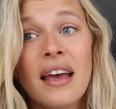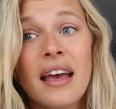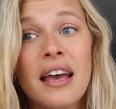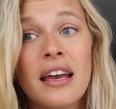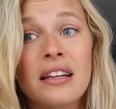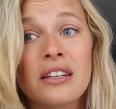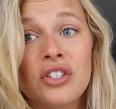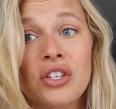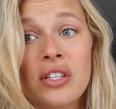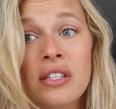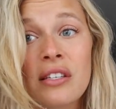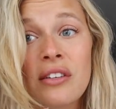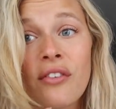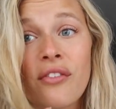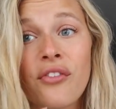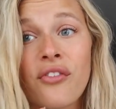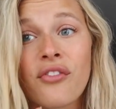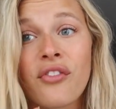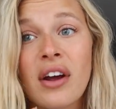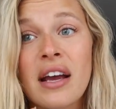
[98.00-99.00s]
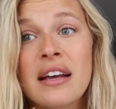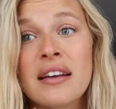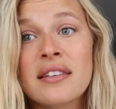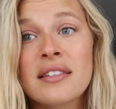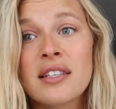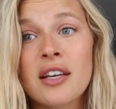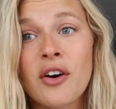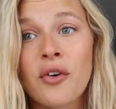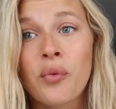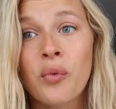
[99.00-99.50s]
it just
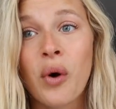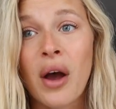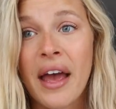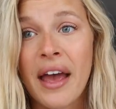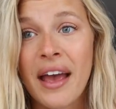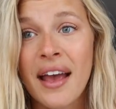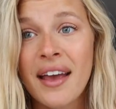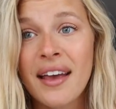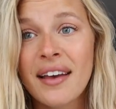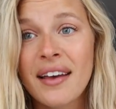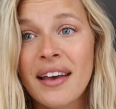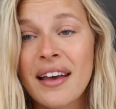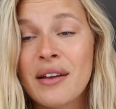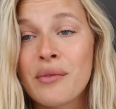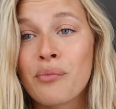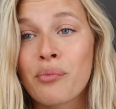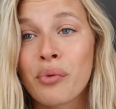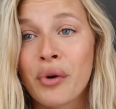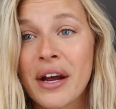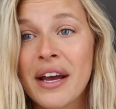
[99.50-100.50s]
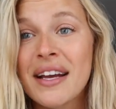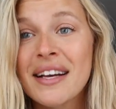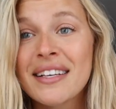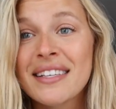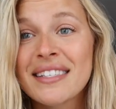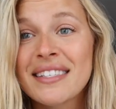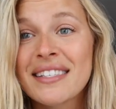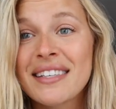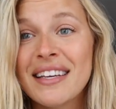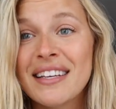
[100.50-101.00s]
frays away and
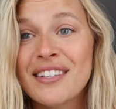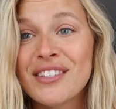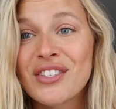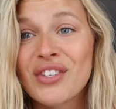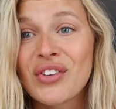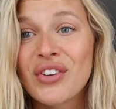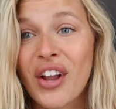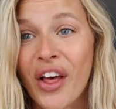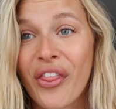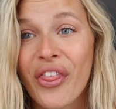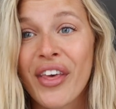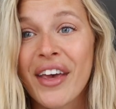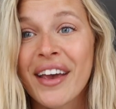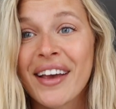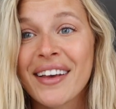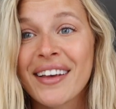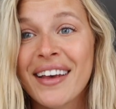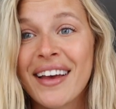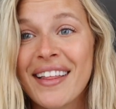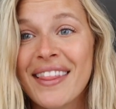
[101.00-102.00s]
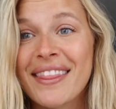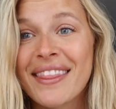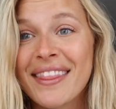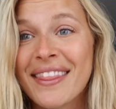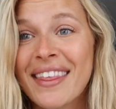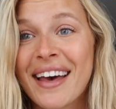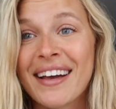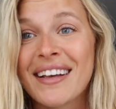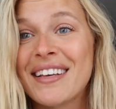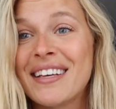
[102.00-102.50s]
breaks into nothing. And
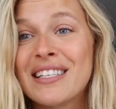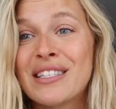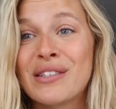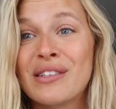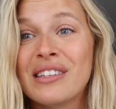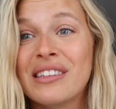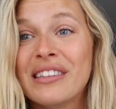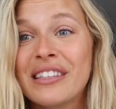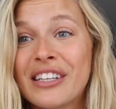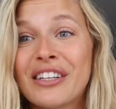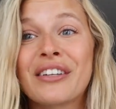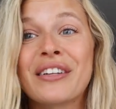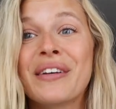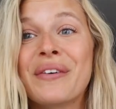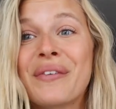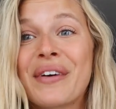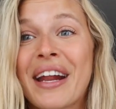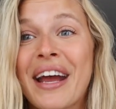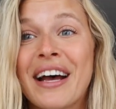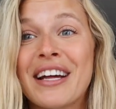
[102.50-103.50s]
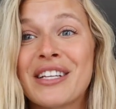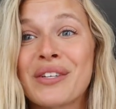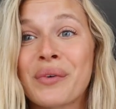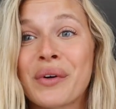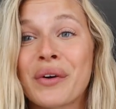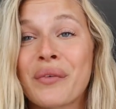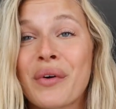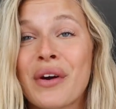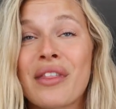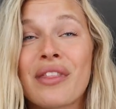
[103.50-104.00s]
that is literally what I had to
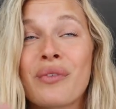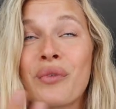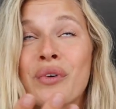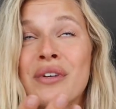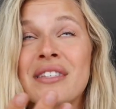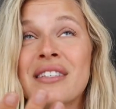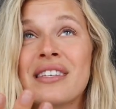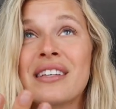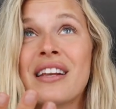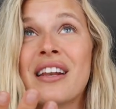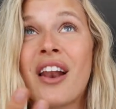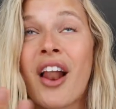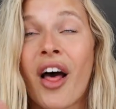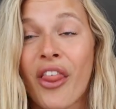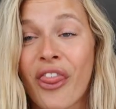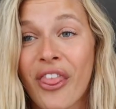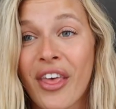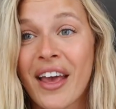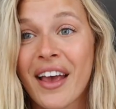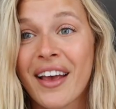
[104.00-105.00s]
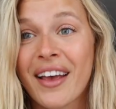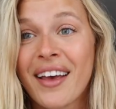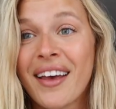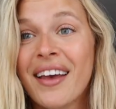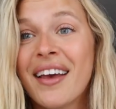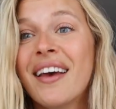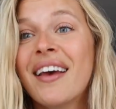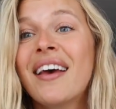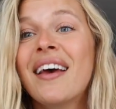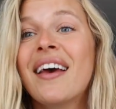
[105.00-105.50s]
work with, was nothing.
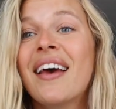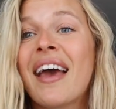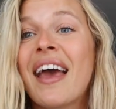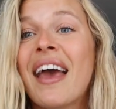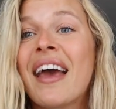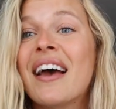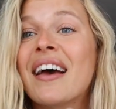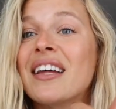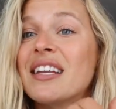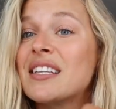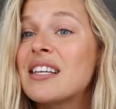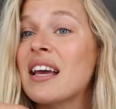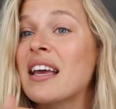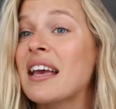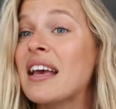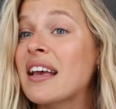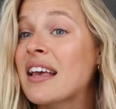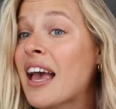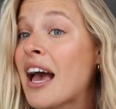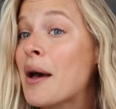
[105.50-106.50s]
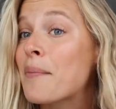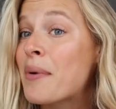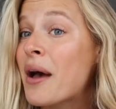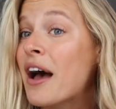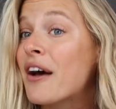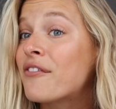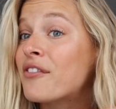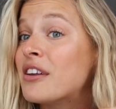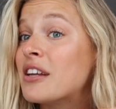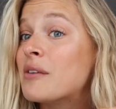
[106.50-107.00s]
And it kept
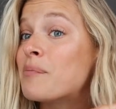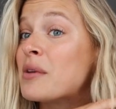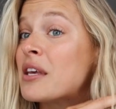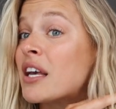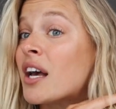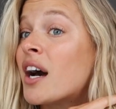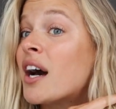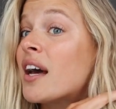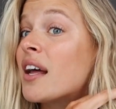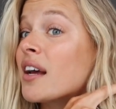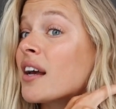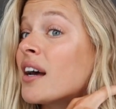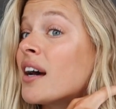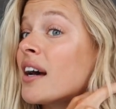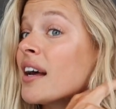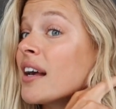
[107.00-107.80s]
having to be cut